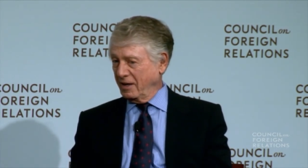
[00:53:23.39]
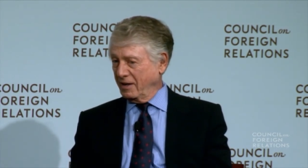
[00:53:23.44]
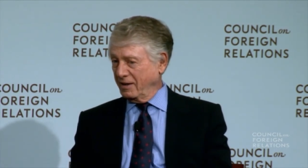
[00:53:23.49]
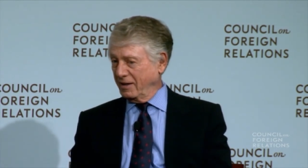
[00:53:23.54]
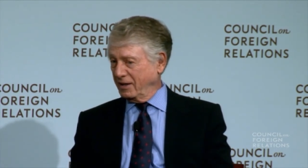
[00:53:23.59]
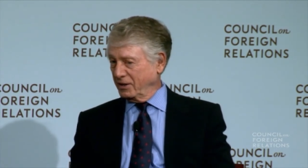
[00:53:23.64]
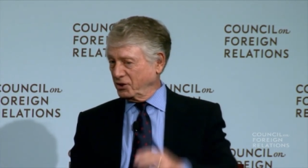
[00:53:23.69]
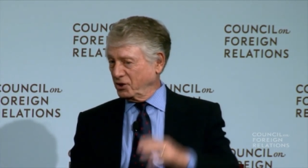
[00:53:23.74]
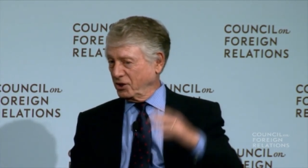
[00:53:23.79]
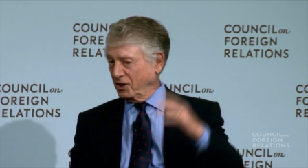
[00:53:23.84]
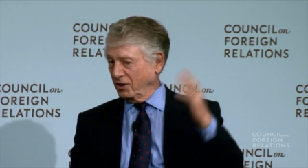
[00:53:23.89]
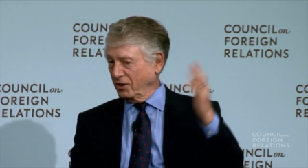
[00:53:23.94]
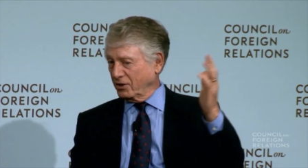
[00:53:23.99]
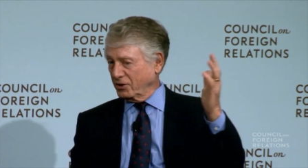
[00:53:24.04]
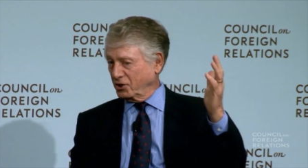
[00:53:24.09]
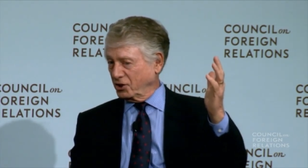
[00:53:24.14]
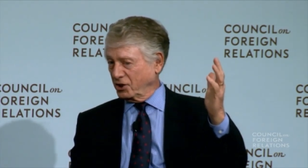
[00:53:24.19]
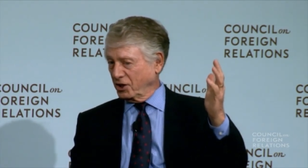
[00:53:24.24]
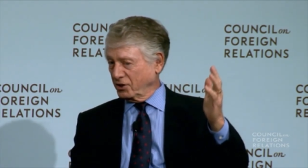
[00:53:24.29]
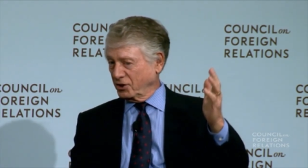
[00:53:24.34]
That's
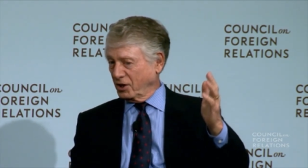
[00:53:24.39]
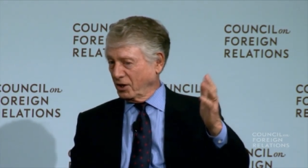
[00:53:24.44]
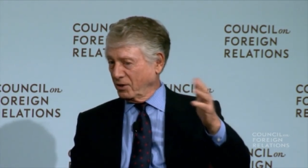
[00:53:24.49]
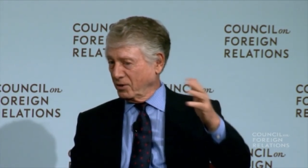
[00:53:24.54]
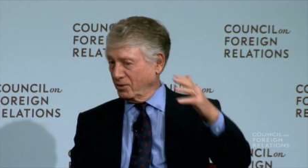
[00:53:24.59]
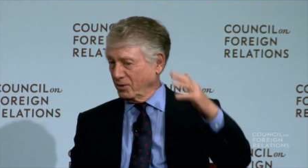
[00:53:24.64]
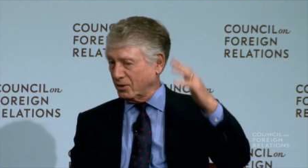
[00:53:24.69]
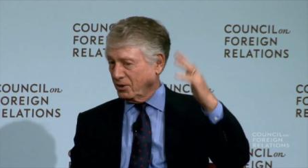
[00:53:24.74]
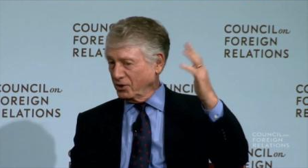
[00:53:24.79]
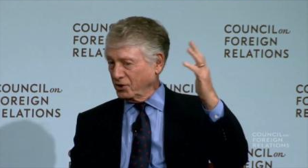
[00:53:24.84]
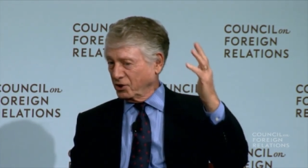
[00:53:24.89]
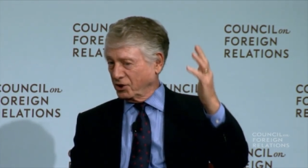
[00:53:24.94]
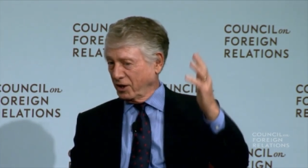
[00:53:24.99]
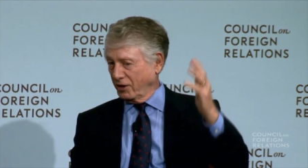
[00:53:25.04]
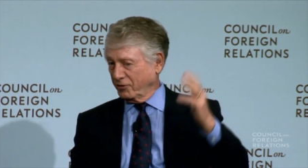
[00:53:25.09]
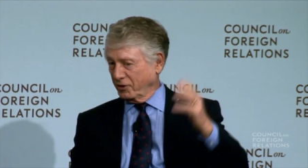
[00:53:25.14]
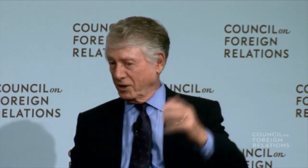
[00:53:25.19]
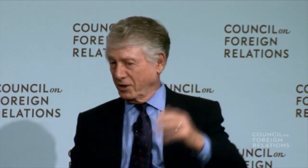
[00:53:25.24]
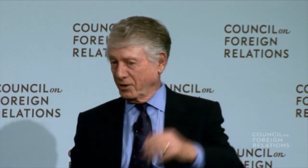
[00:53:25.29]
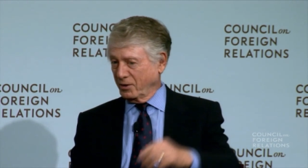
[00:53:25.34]
still 600,
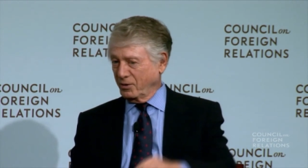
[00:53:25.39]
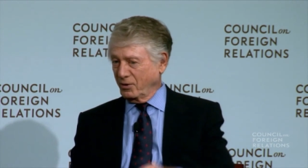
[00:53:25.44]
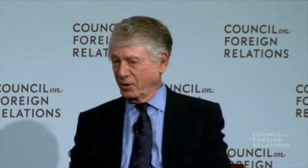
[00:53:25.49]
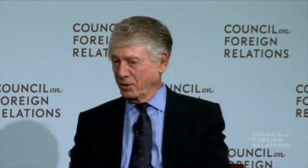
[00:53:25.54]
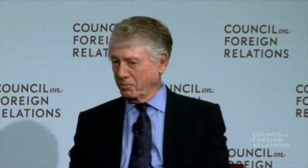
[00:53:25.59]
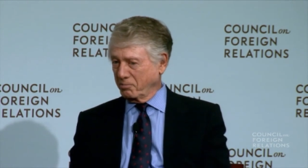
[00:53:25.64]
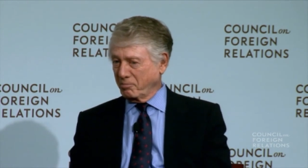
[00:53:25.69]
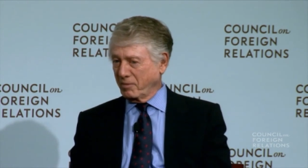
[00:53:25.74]
700